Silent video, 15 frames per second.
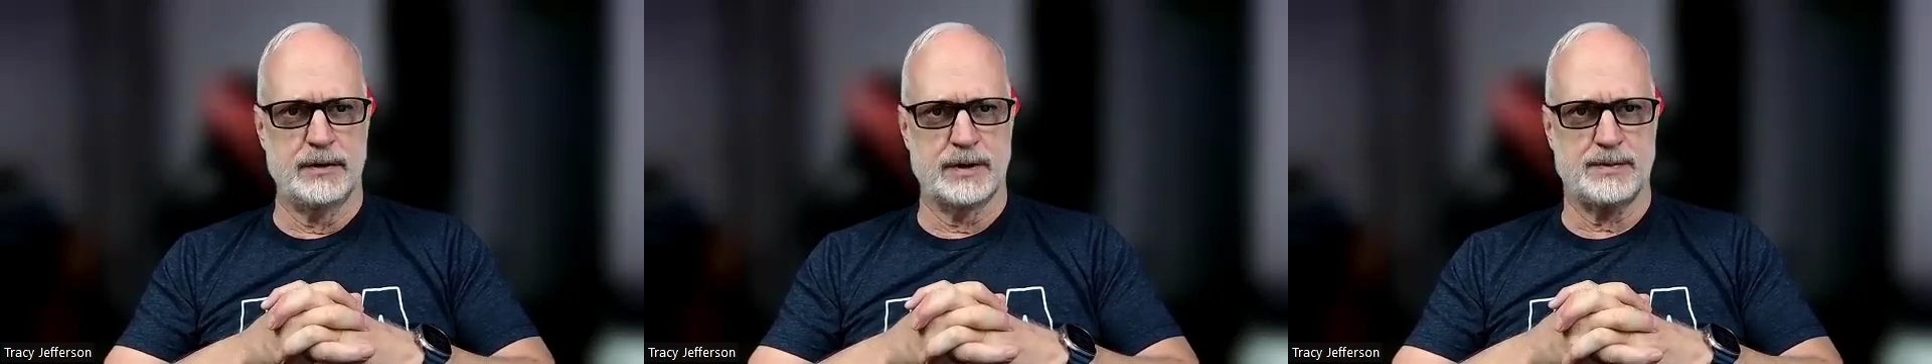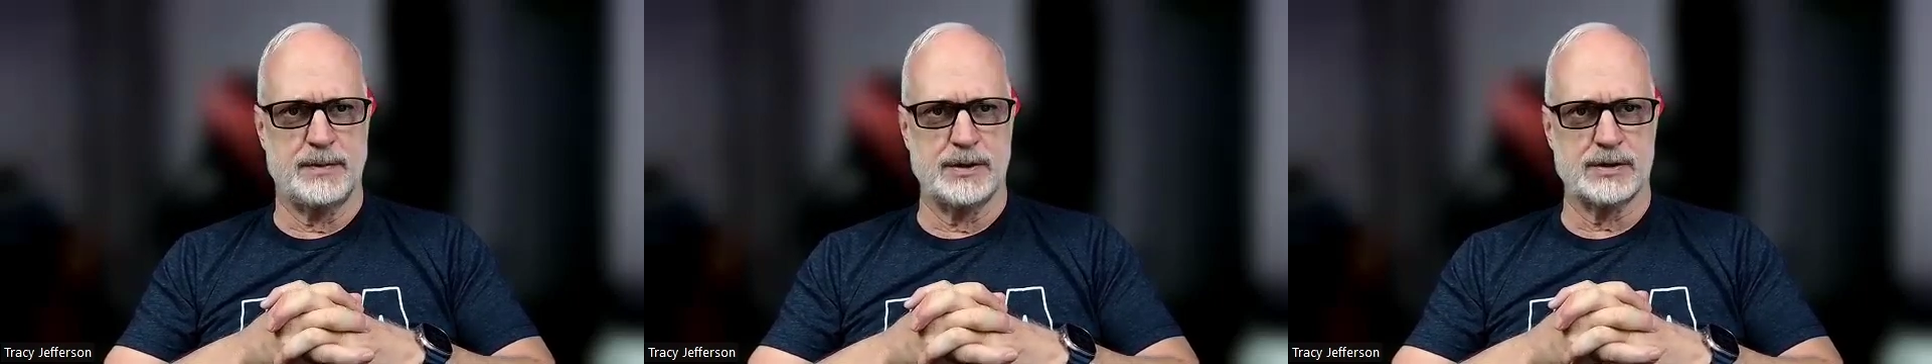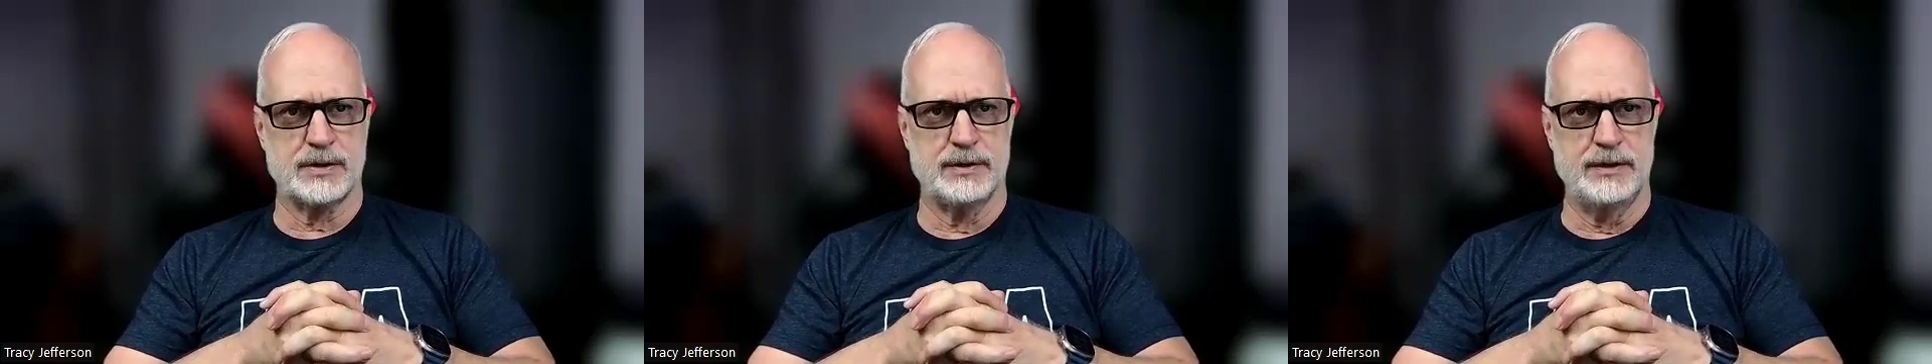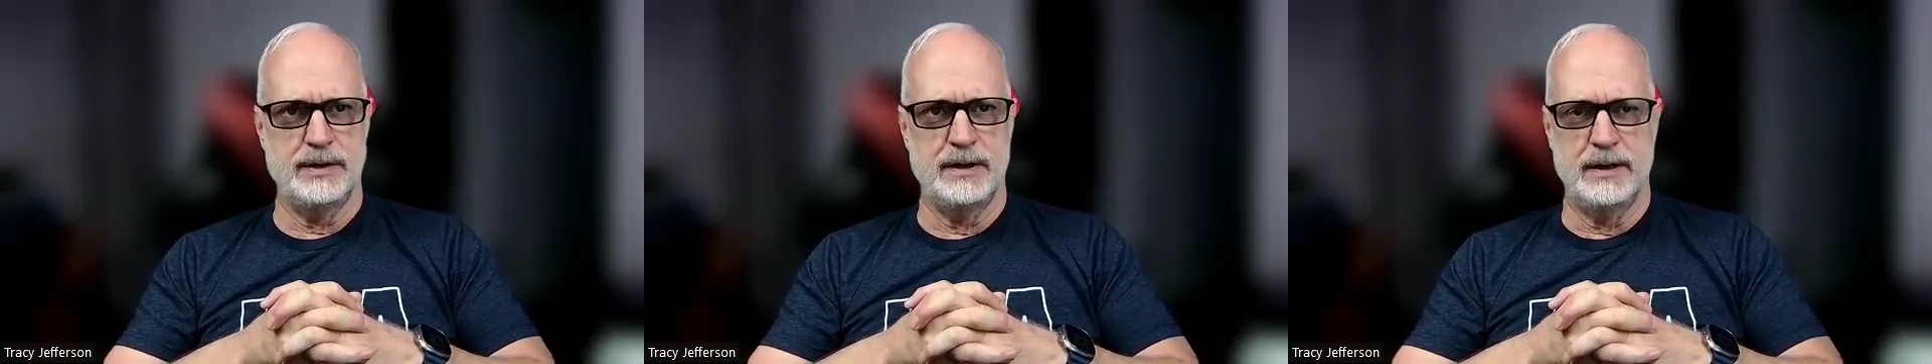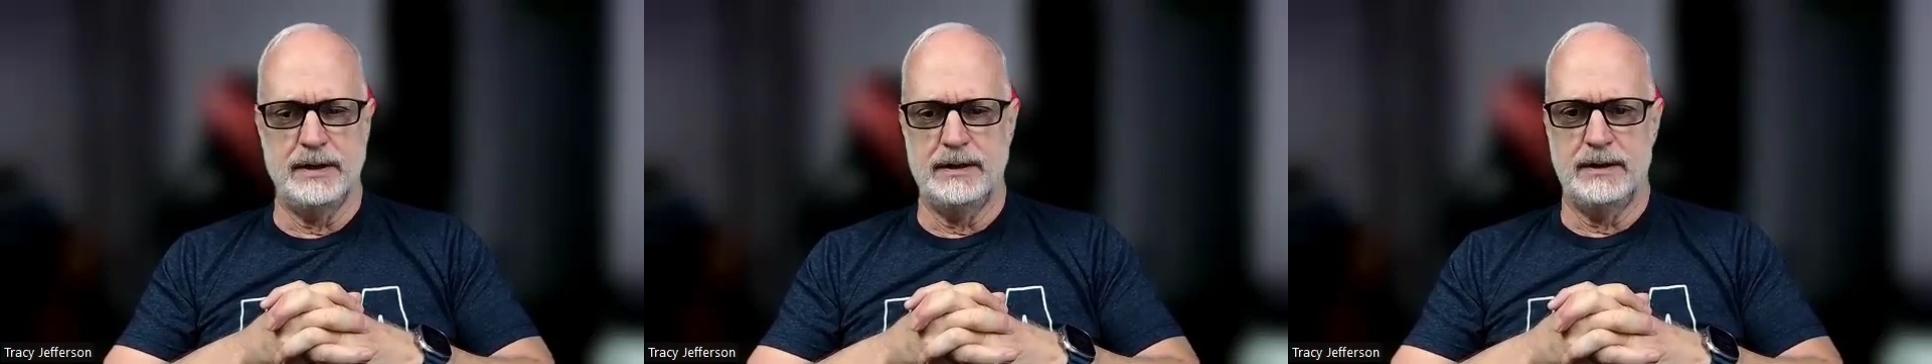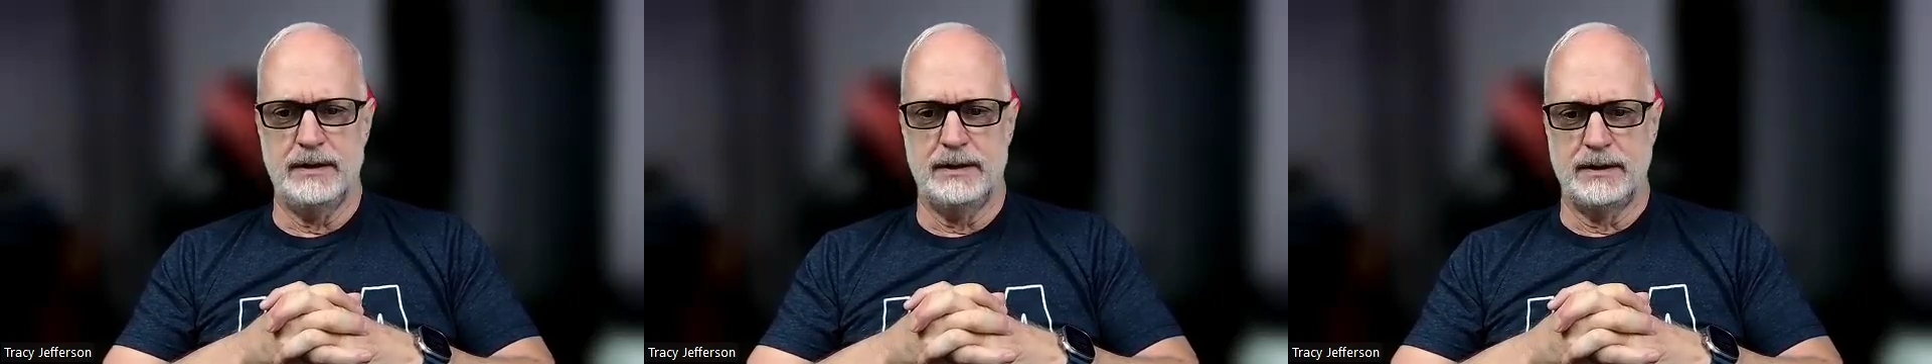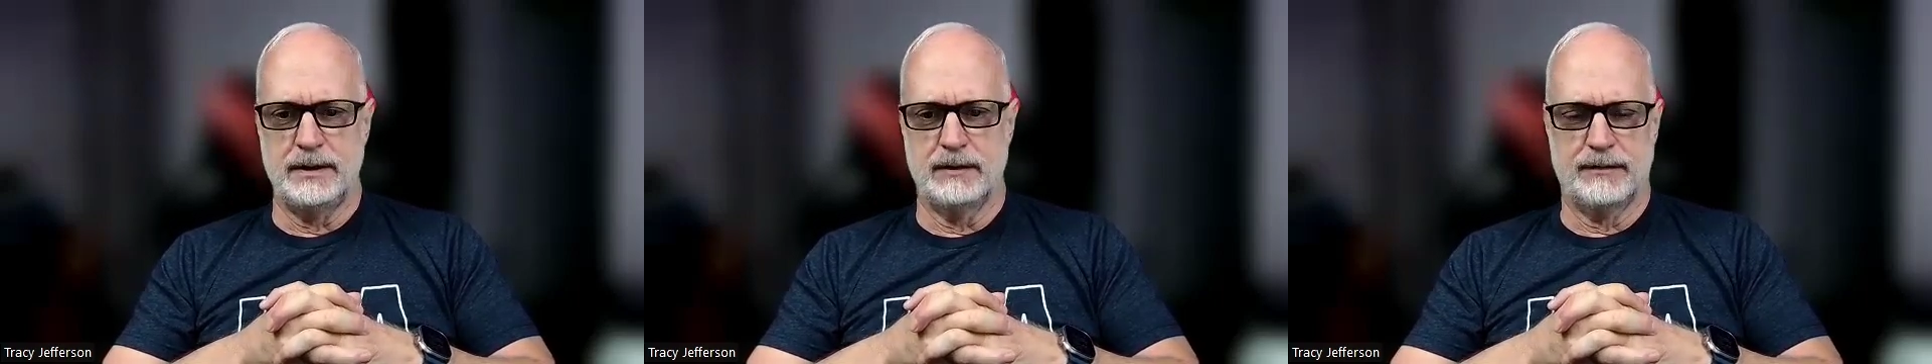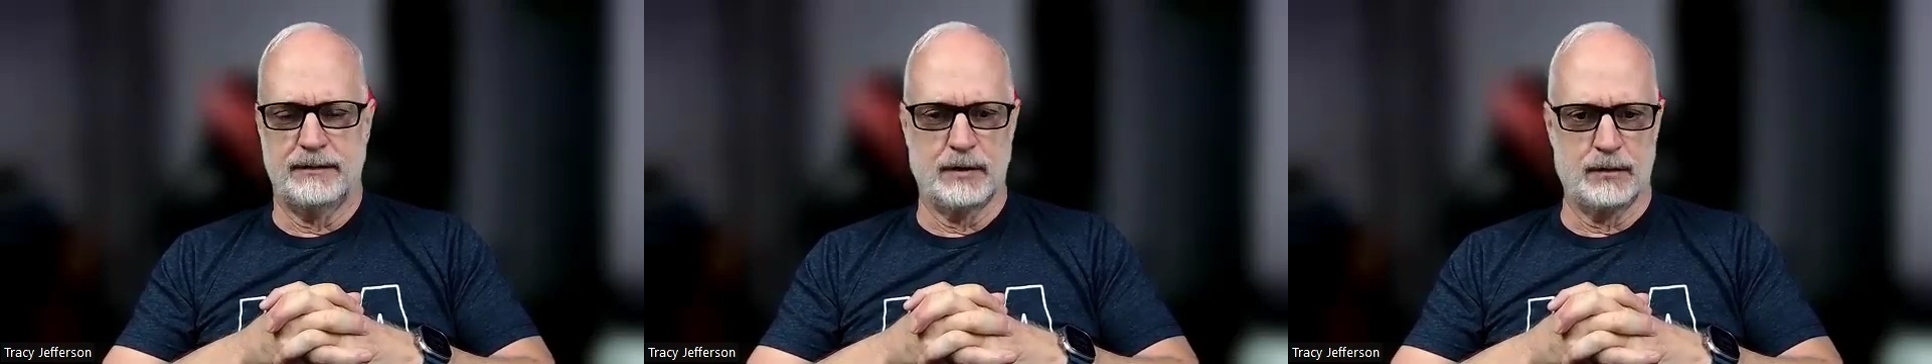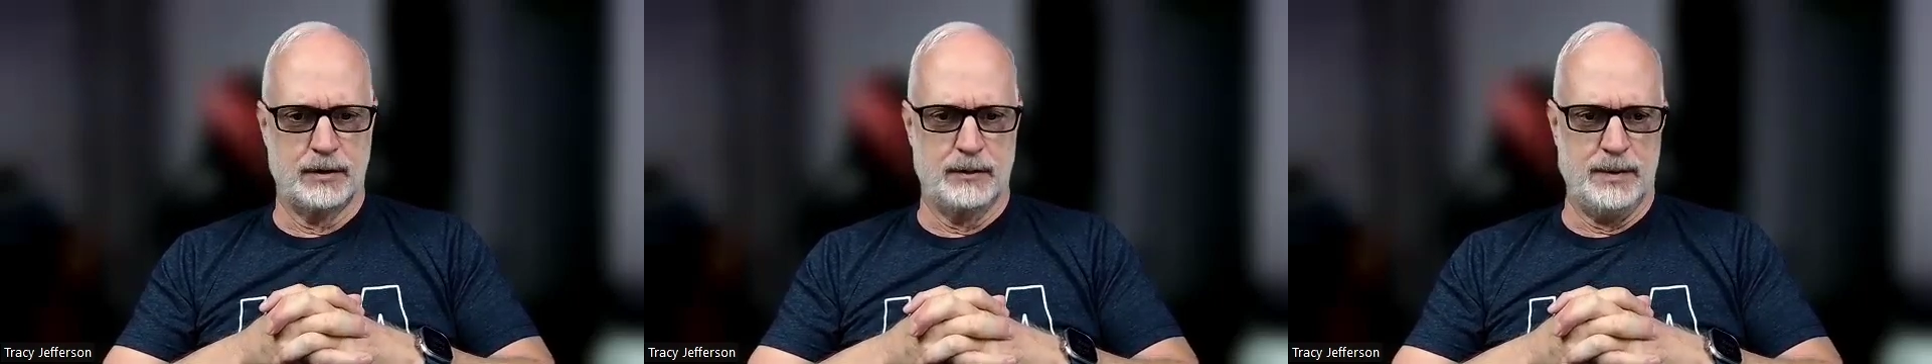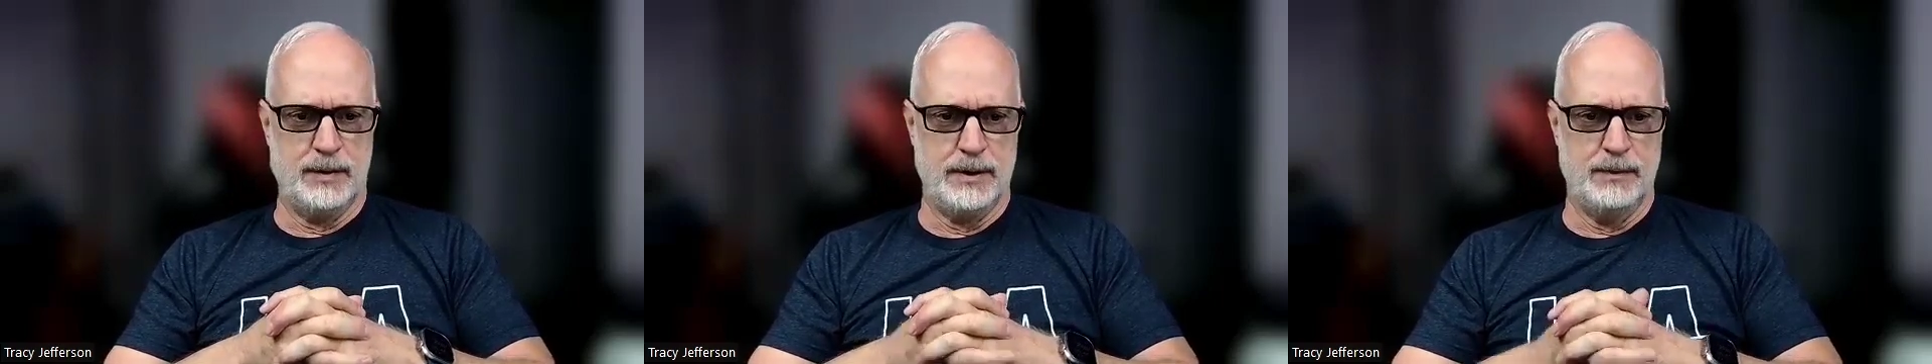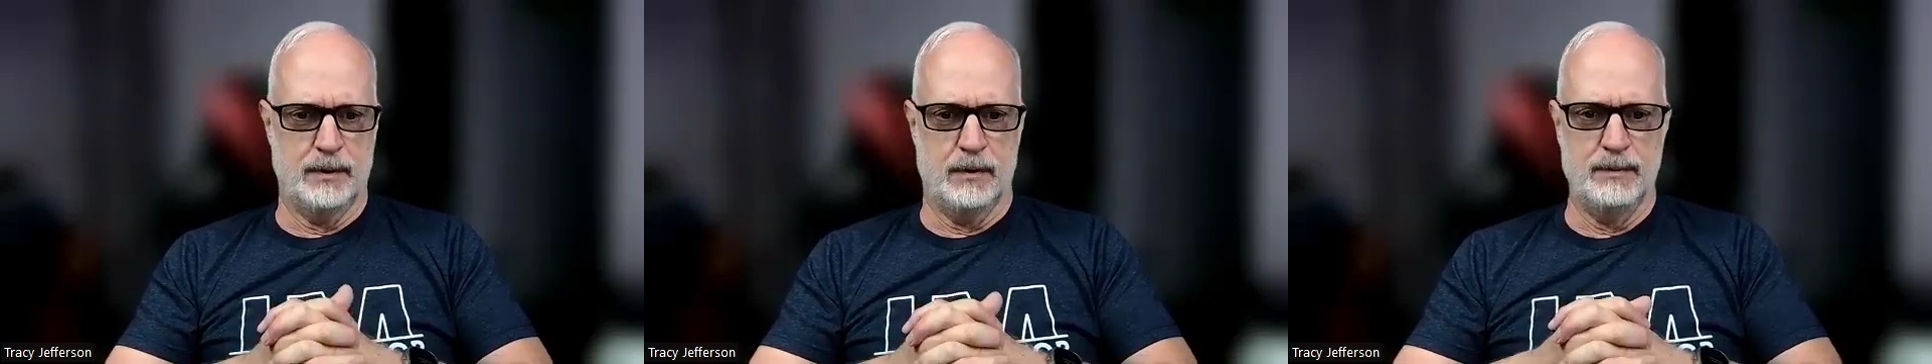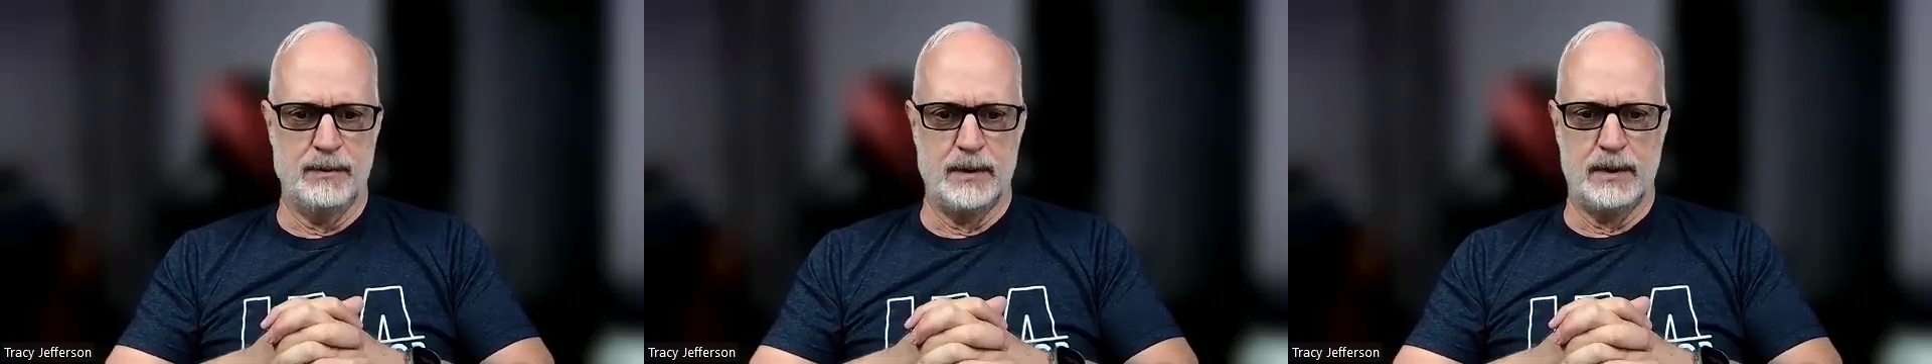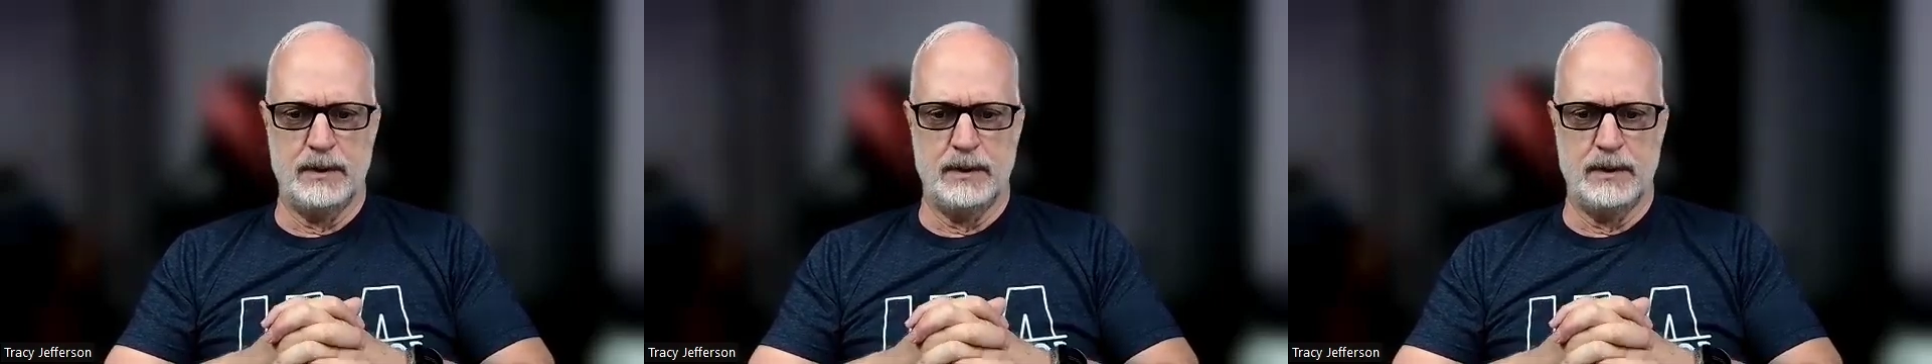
especially, if they're good people.